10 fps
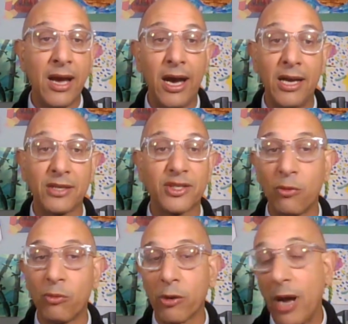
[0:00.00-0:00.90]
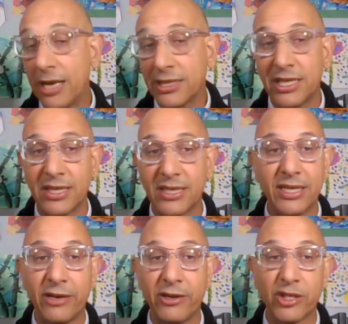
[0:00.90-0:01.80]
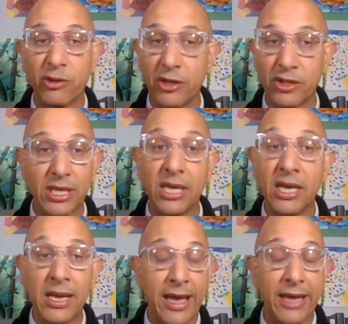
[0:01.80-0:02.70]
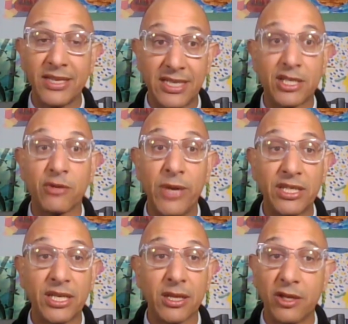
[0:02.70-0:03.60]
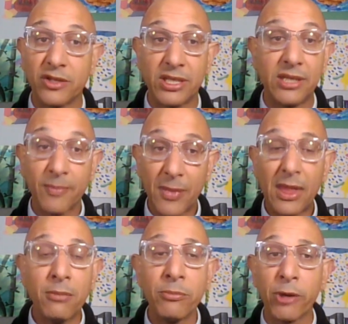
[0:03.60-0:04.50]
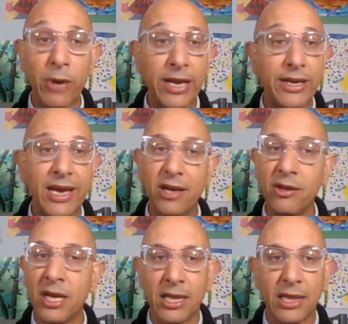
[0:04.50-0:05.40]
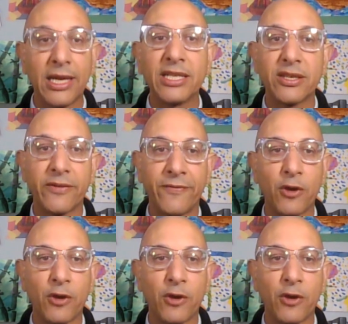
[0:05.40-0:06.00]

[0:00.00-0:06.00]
of. So we're watching the scenarios closely and the situation closely. But right now, laser